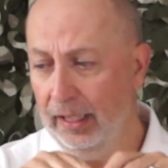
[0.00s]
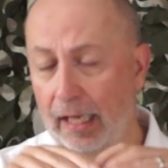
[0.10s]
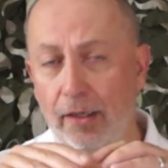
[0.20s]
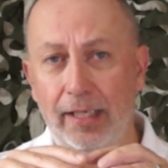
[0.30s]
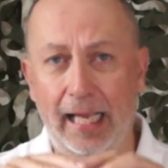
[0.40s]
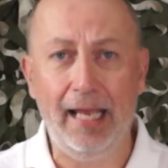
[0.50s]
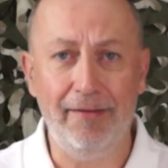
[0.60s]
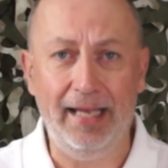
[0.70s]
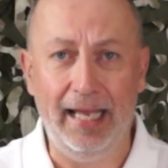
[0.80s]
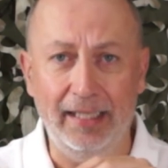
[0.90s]
and I
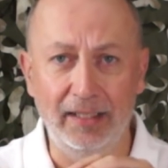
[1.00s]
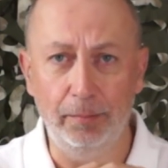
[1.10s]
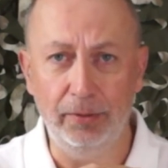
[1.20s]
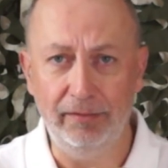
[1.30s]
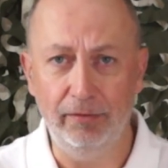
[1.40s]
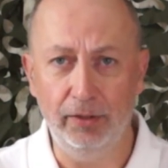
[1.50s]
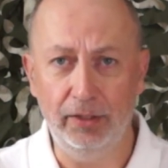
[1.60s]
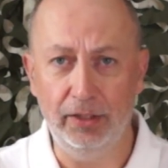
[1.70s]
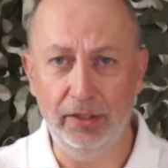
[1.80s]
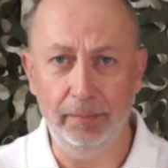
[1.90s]
have had a brief
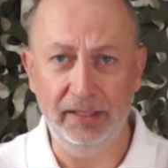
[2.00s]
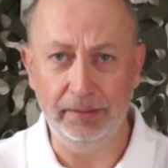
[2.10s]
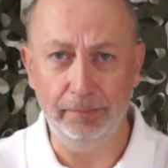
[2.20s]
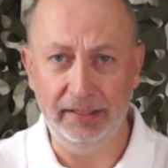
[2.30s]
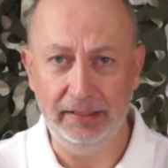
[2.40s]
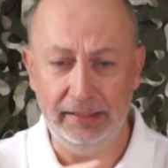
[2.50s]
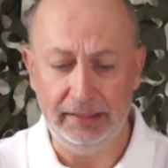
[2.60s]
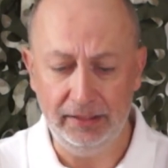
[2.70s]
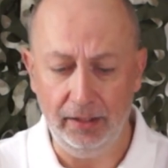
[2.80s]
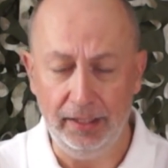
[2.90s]
look at the bits and pieces
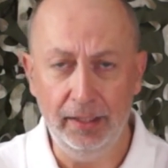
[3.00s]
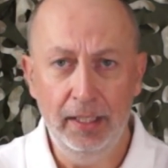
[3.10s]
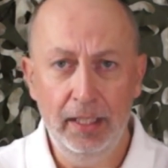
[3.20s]
inside.